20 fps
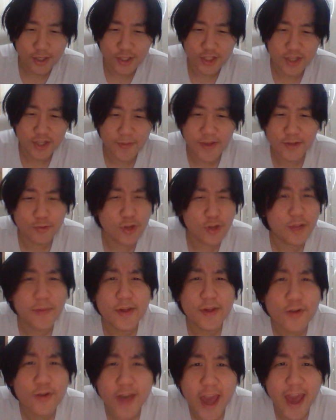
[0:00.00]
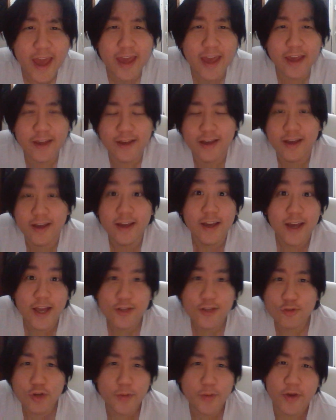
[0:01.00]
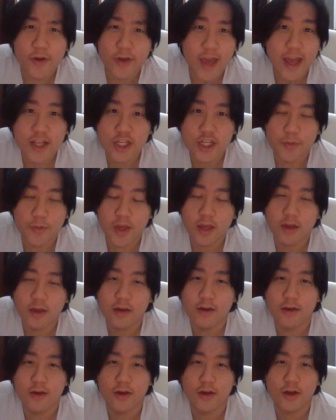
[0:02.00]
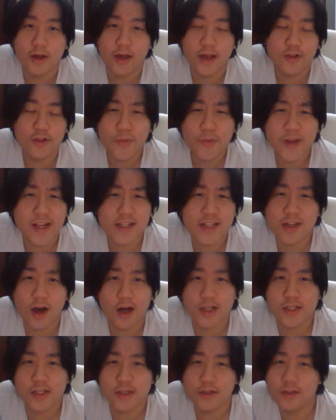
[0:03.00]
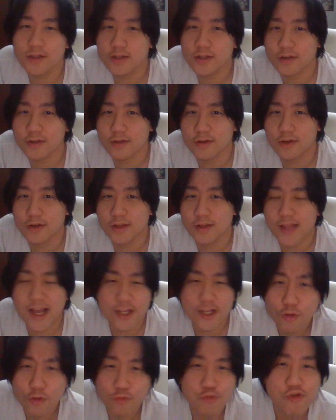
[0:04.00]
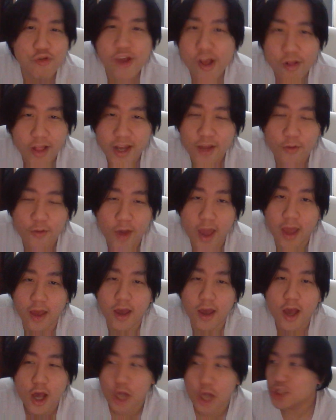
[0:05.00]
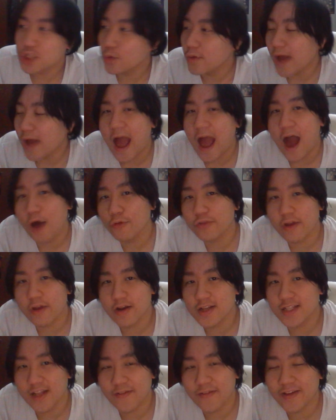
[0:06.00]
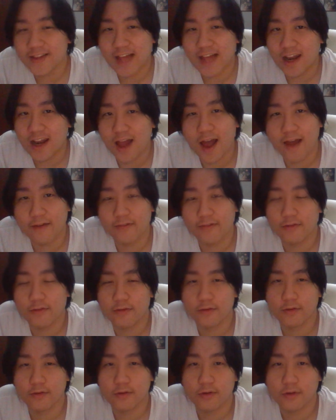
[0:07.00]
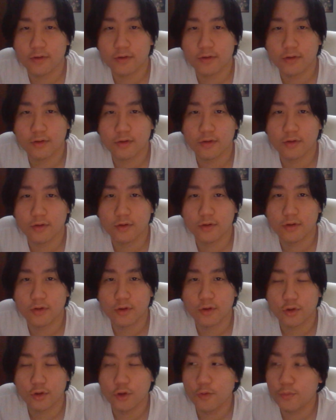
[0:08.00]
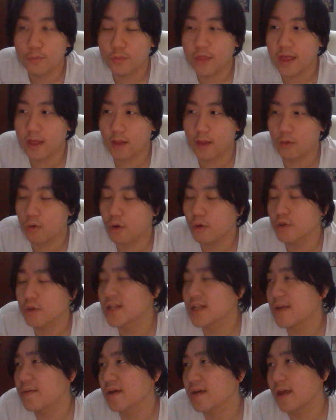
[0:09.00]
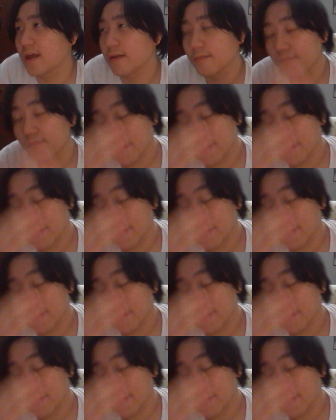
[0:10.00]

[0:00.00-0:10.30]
Jimmy, it's all gonna be okay. It's all gonna be okay, Jimmy. You don't be disheartened. That's not real anyway. Someone out there is living that life. Who, what's her name again?